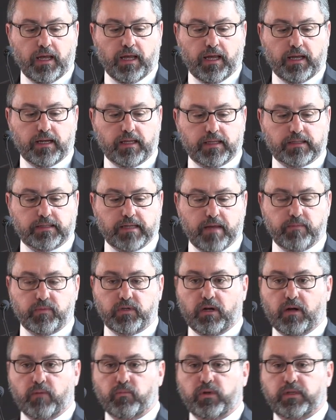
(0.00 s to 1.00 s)
And at the same
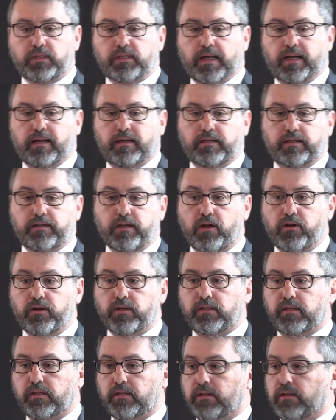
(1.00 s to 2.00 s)
time, we started to
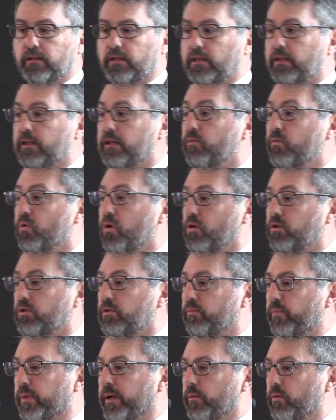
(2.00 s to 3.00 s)
notice that there were
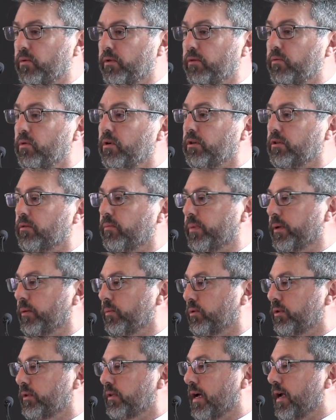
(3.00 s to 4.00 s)
some
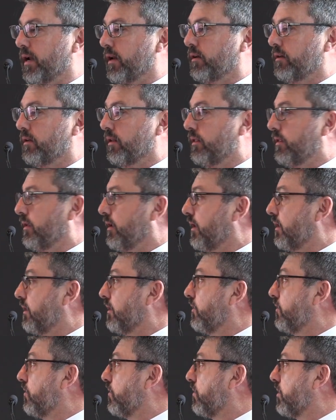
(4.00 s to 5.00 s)
people starting to think
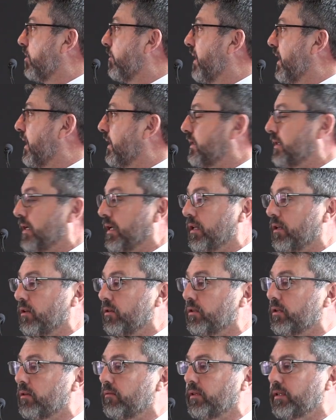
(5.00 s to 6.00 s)
and talk about
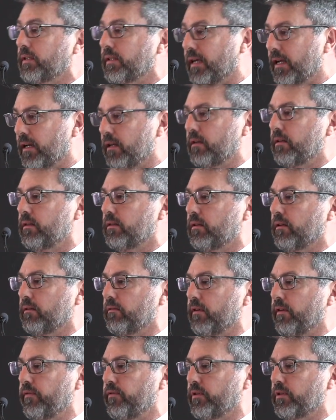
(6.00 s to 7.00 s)
tin. So we started to see
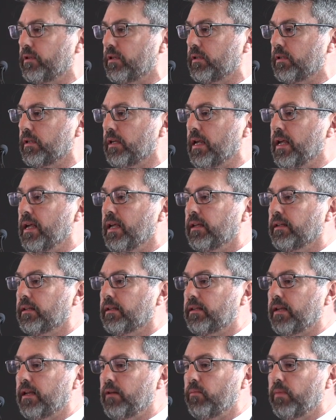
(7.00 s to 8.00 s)
references to
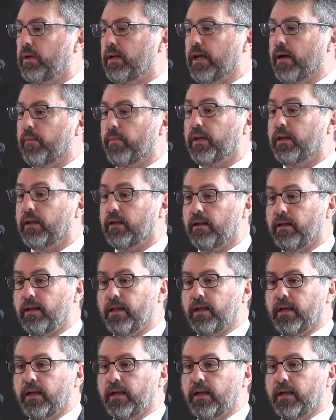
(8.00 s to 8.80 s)
tin becoming